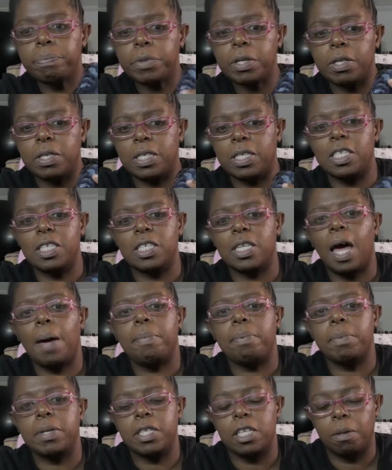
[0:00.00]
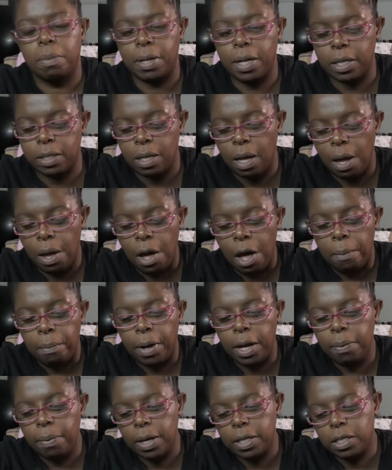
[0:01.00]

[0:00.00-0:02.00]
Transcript: It's just happened to be sitting on my desk. But anyway,